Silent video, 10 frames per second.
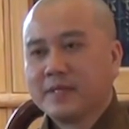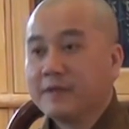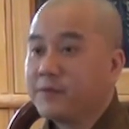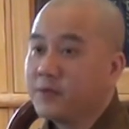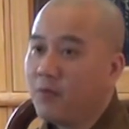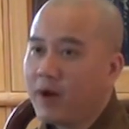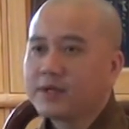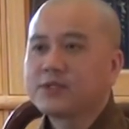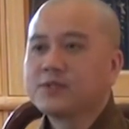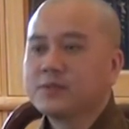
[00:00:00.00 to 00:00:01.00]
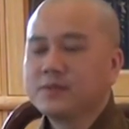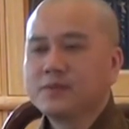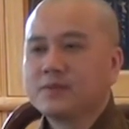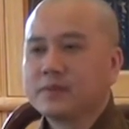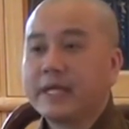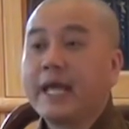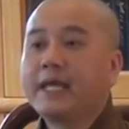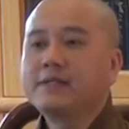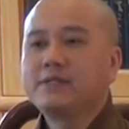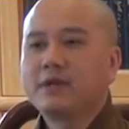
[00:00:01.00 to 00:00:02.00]
If you want to
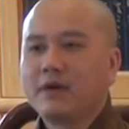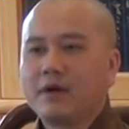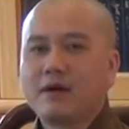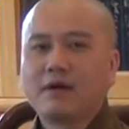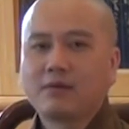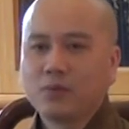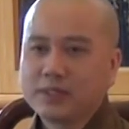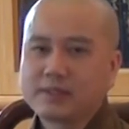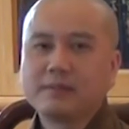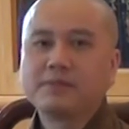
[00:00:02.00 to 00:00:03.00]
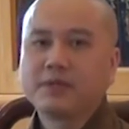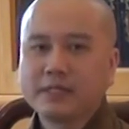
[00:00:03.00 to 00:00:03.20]
gain your wisdom,